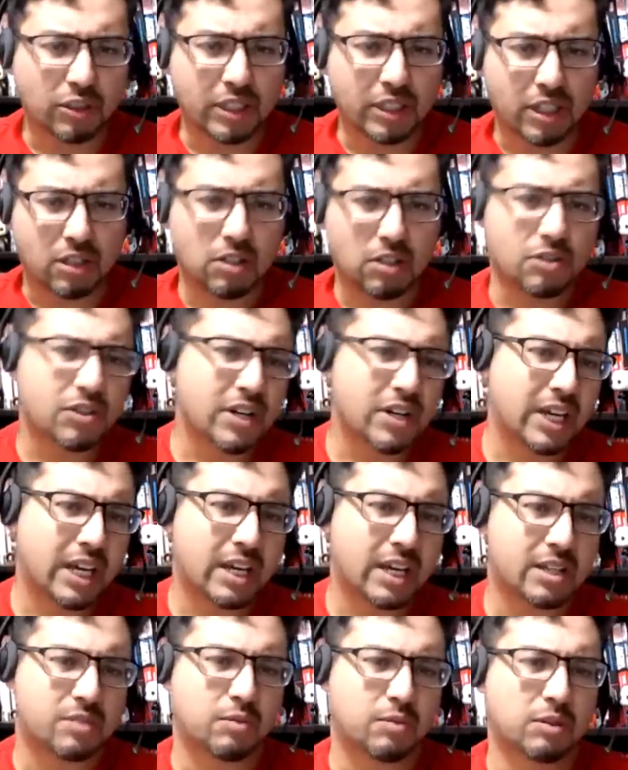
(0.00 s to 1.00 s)
The closer it
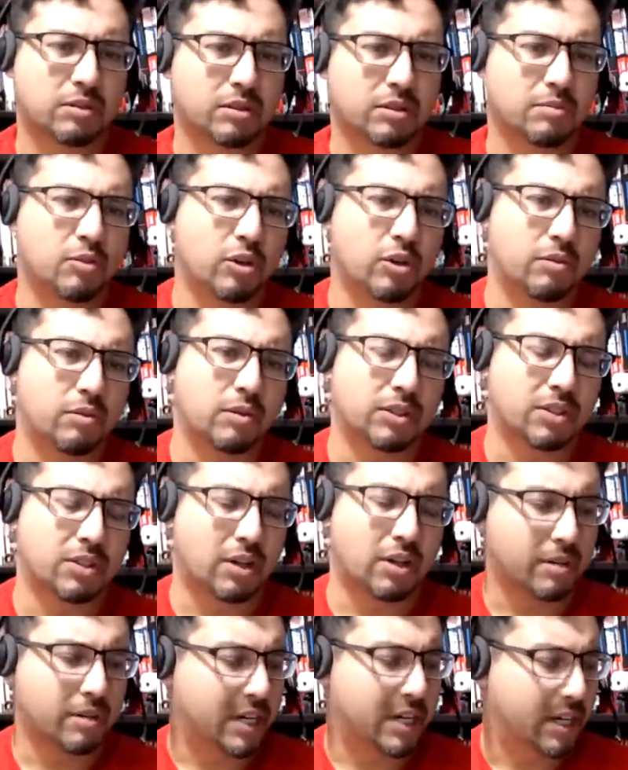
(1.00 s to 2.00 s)
gets, we'll, the more we'll
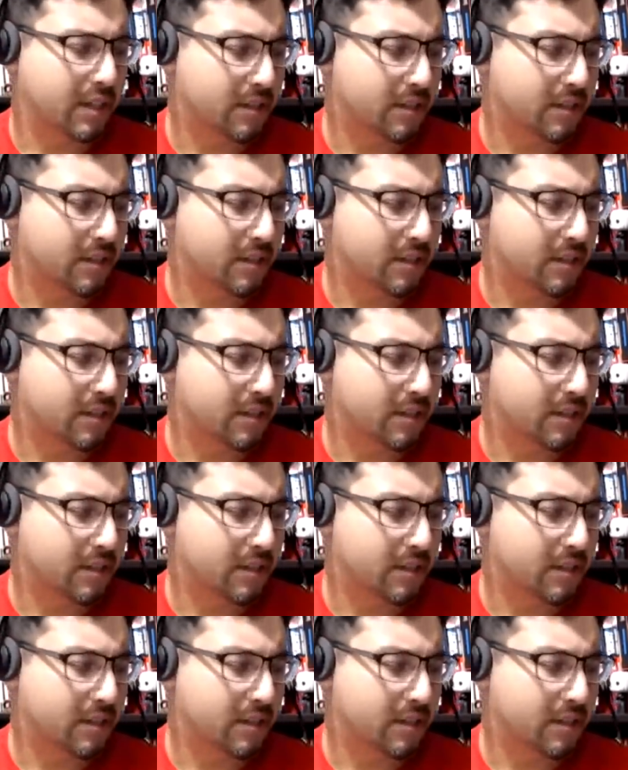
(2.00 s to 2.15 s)
talk about it.